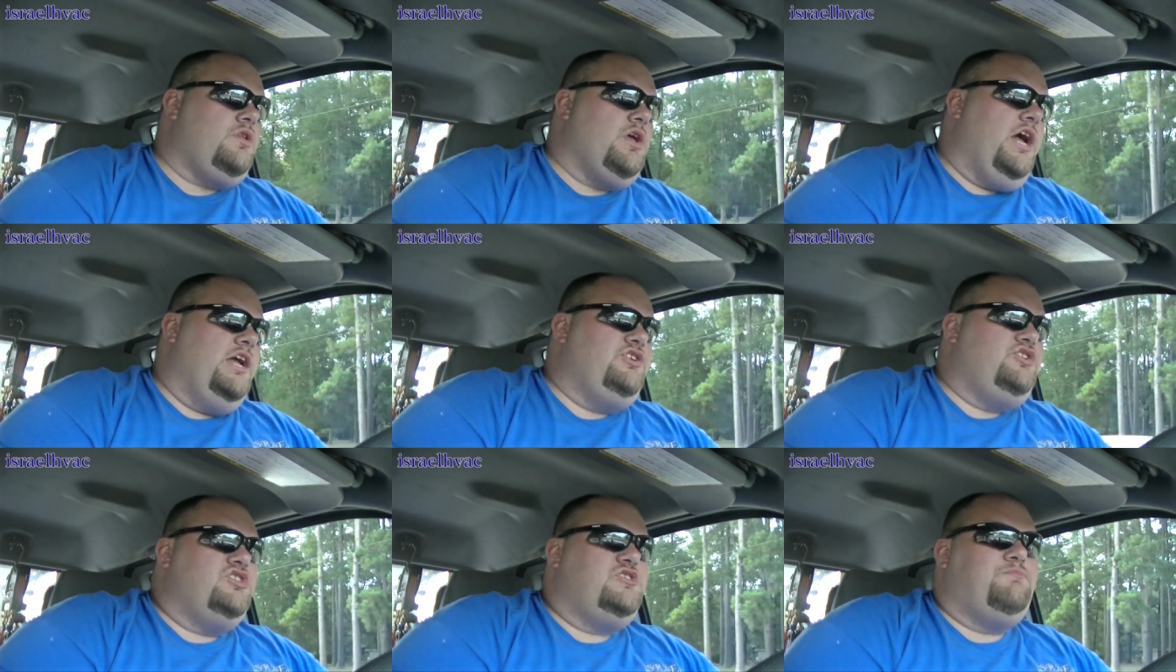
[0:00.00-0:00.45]

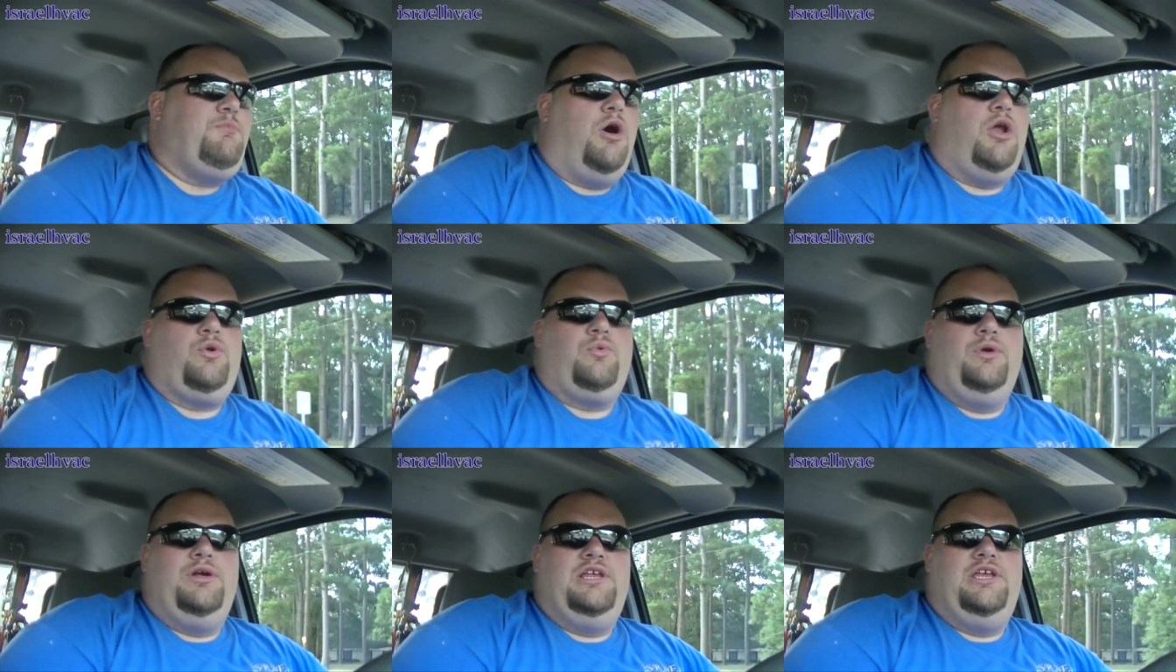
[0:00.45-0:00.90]
I just
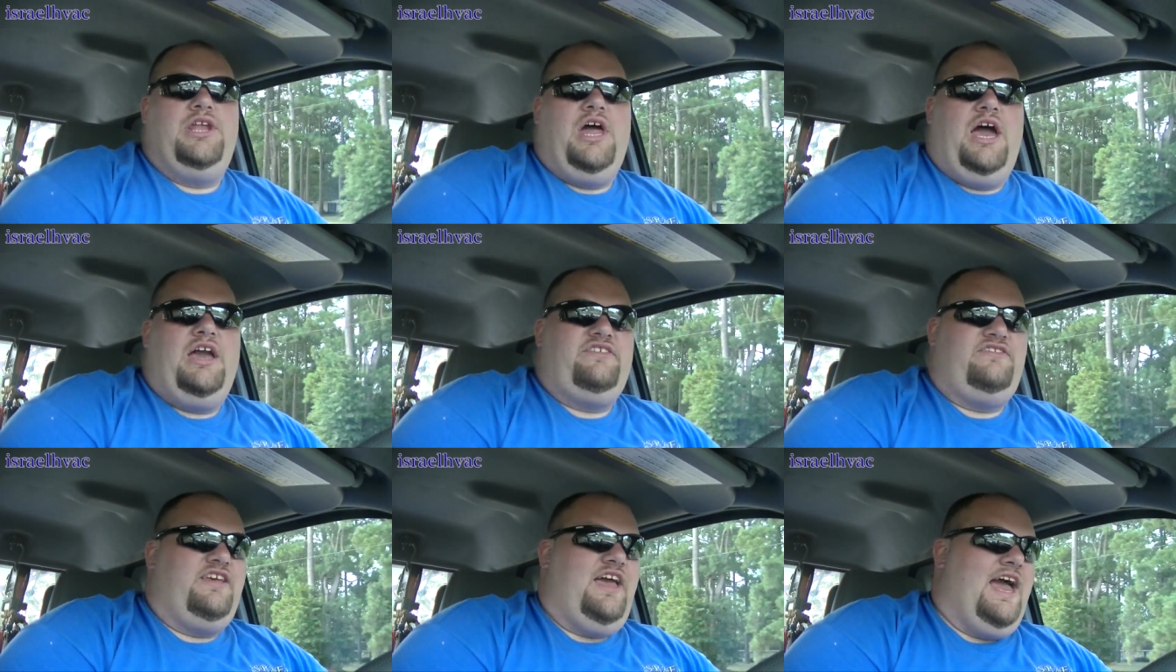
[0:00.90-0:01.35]
bought a really
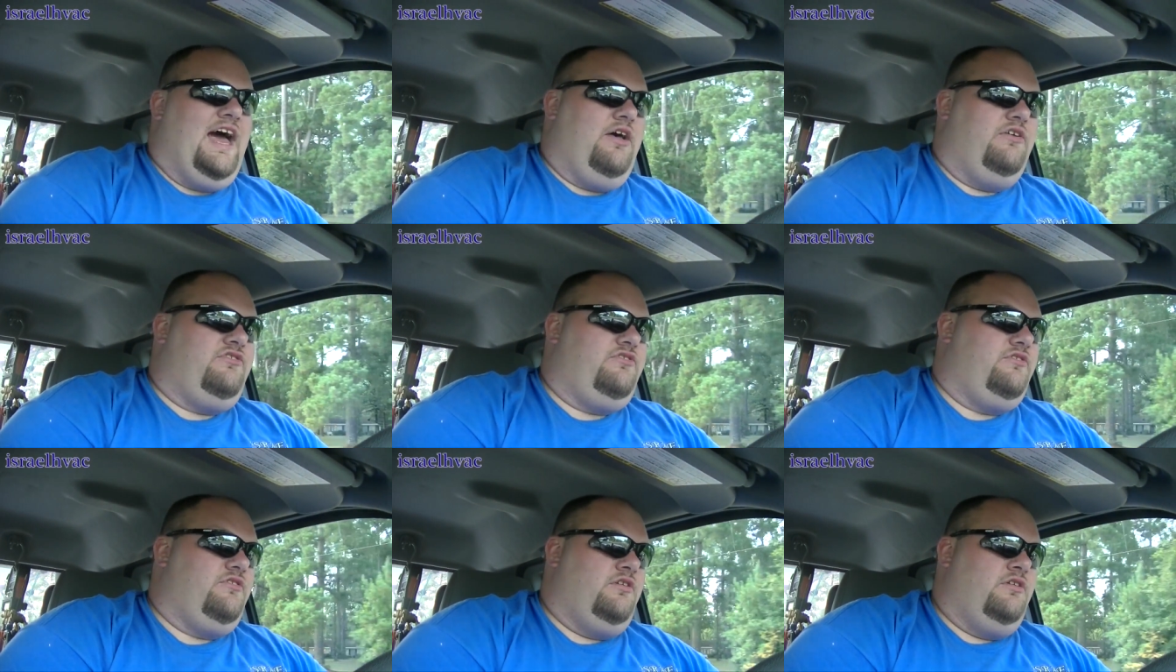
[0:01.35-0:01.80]
nice
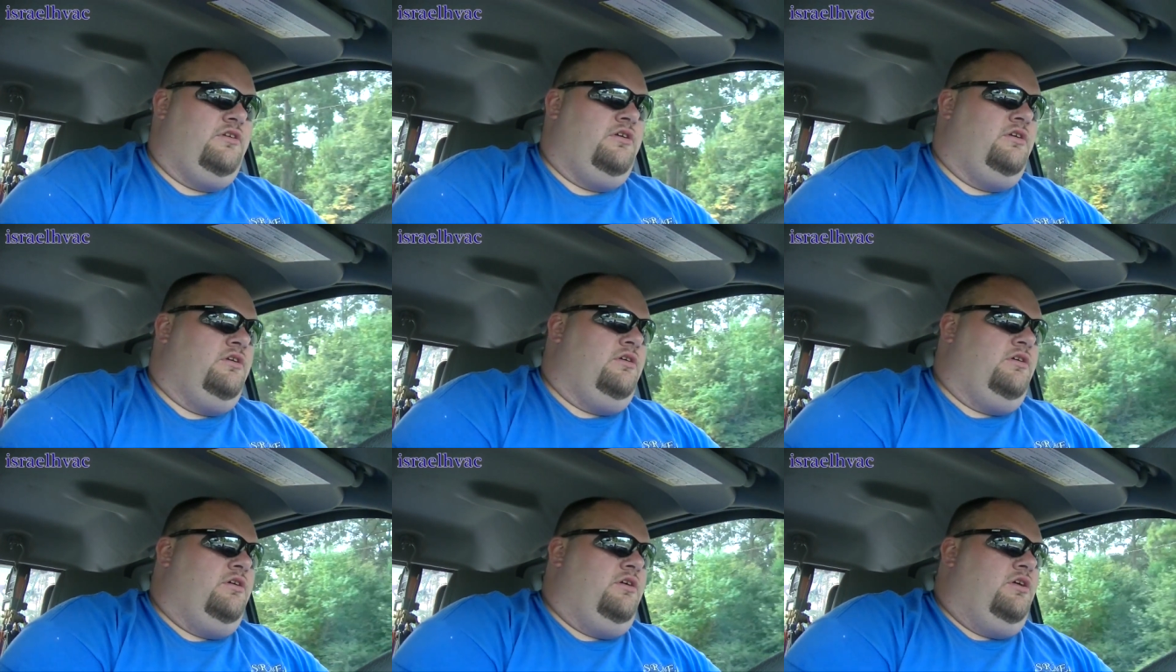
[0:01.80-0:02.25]
house.
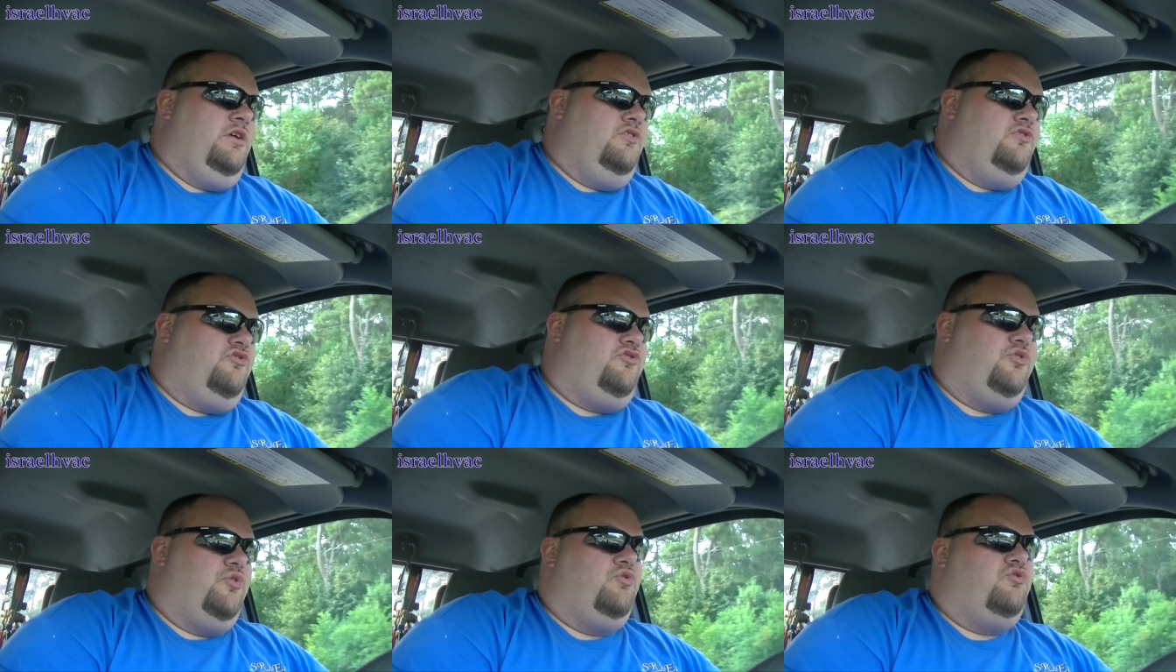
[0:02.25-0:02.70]

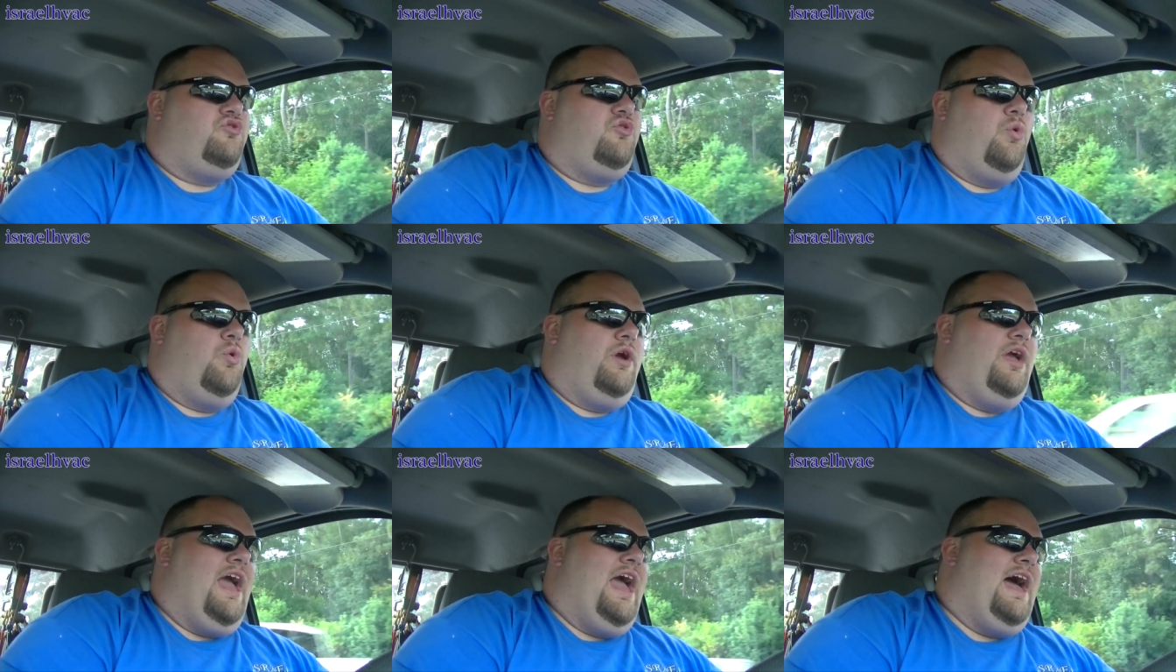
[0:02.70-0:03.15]
It's a
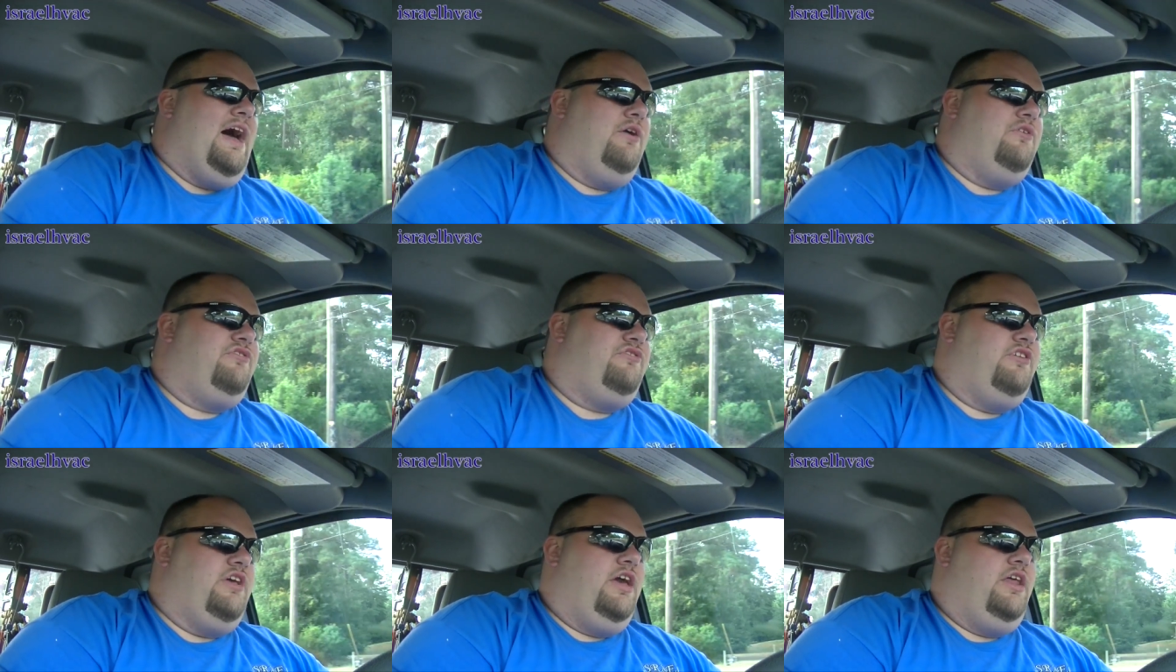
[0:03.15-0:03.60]
two-story
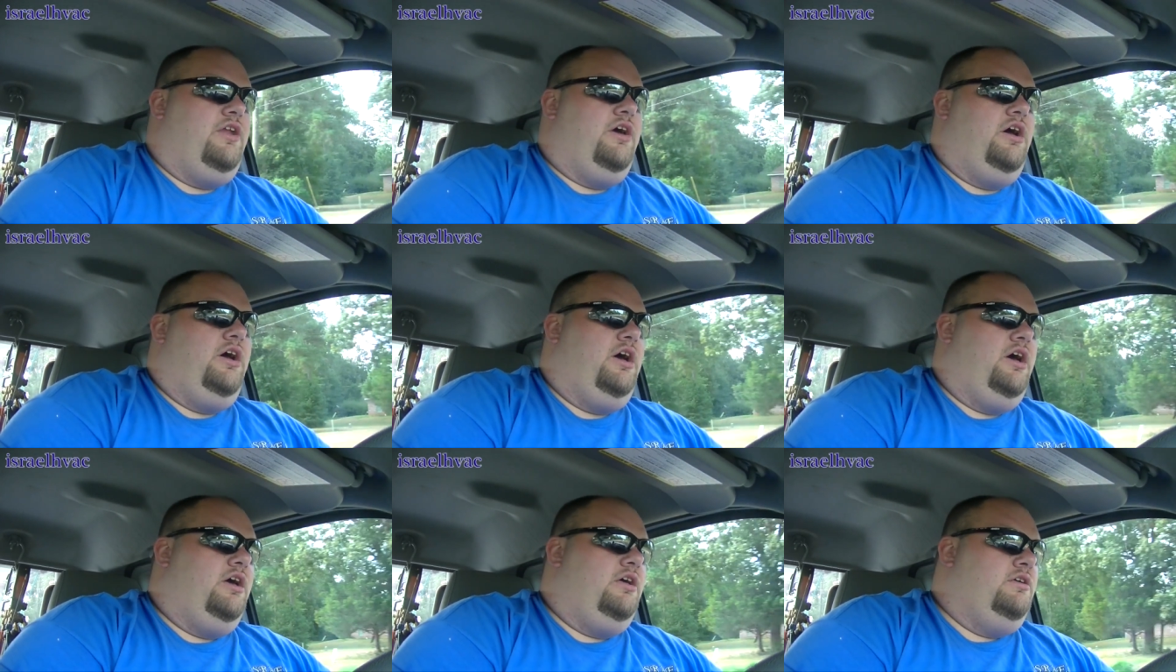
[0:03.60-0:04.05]
house, and
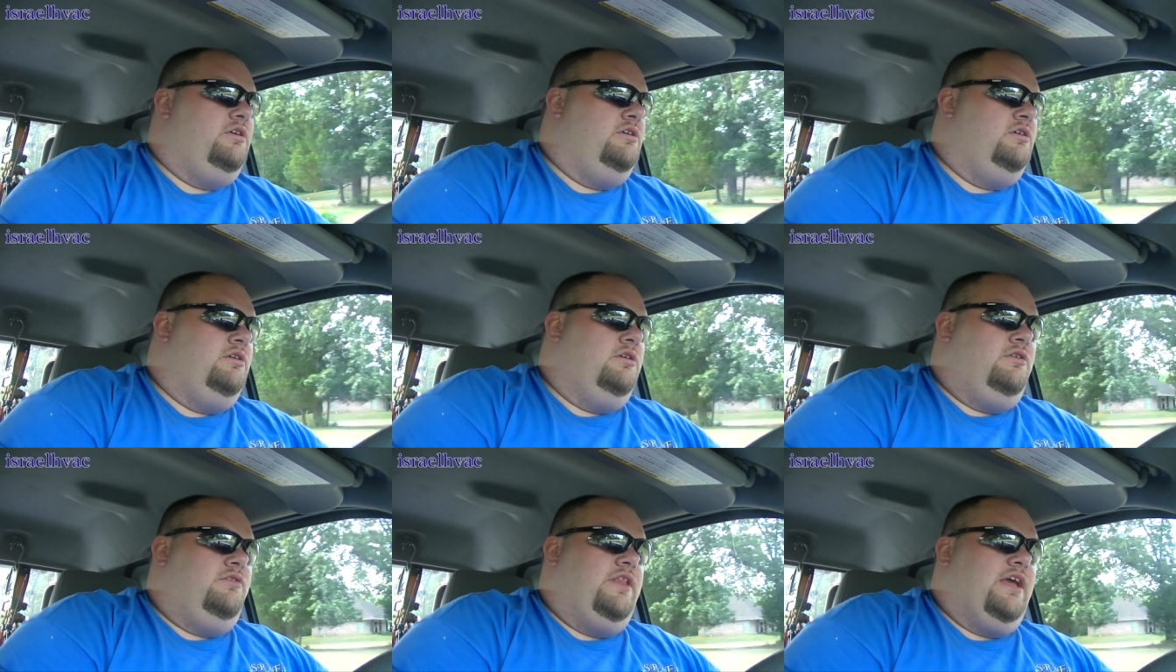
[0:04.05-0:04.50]
uh,
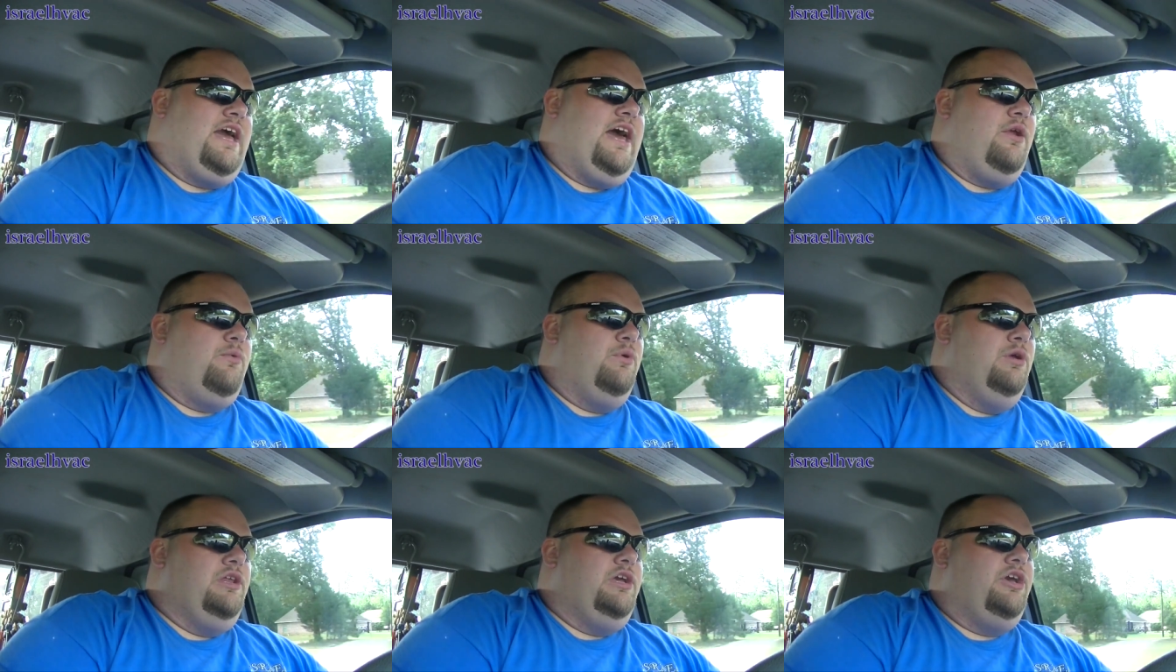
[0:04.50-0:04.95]
they got
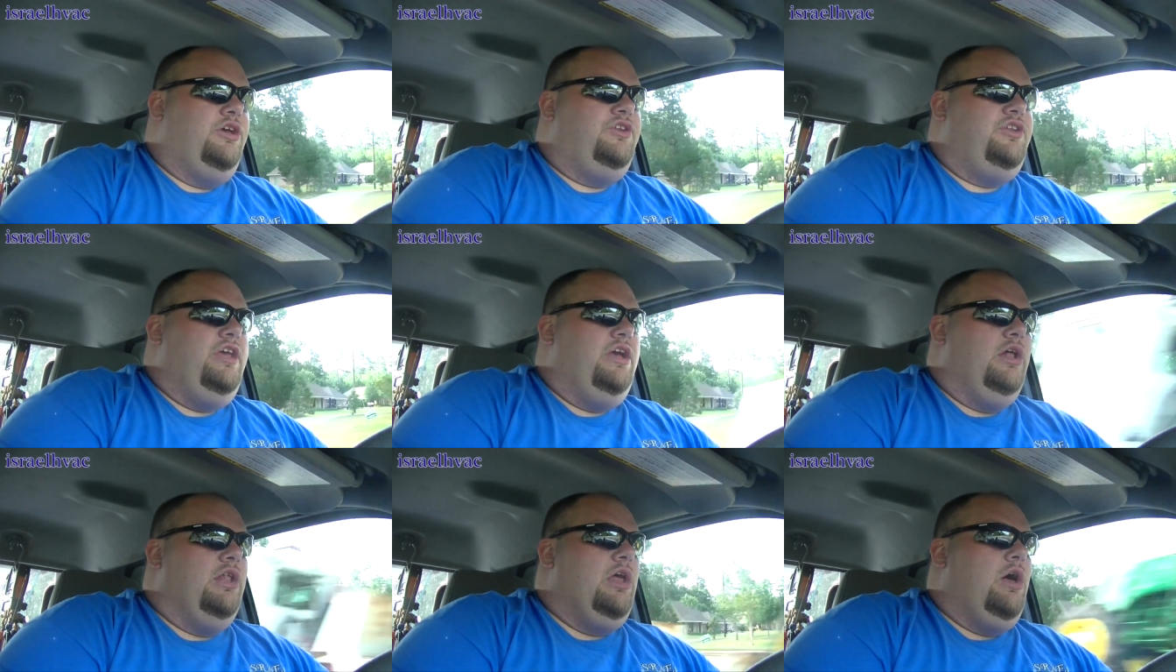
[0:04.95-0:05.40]
a really good
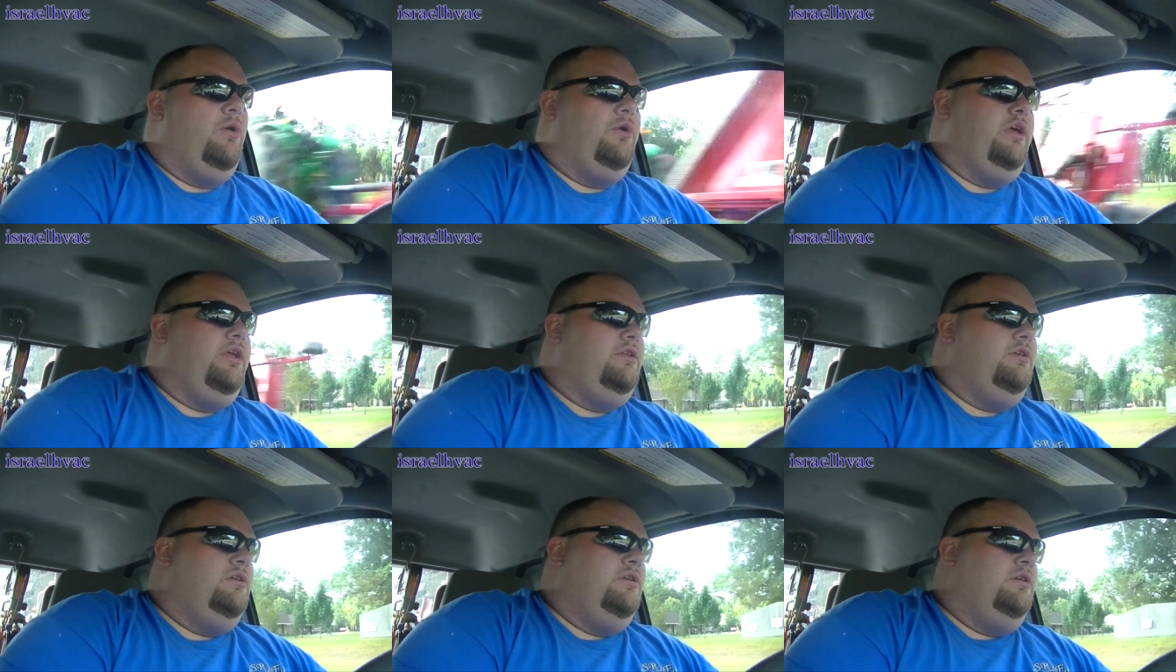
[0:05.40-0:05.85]
deal on
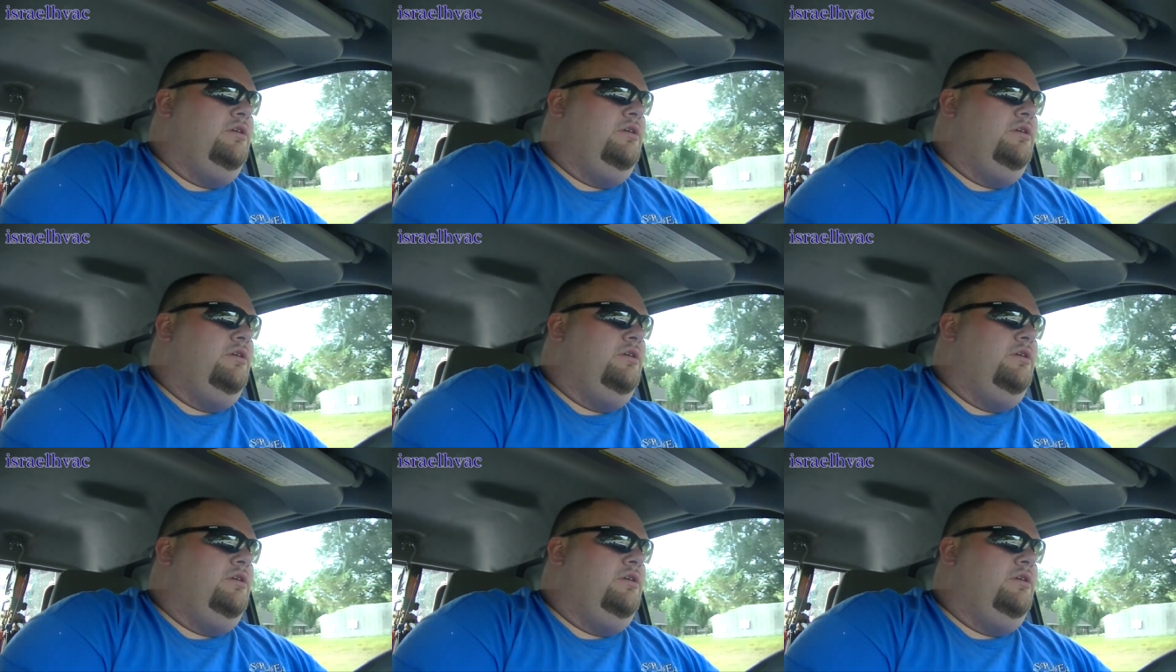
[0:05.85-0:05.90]
it.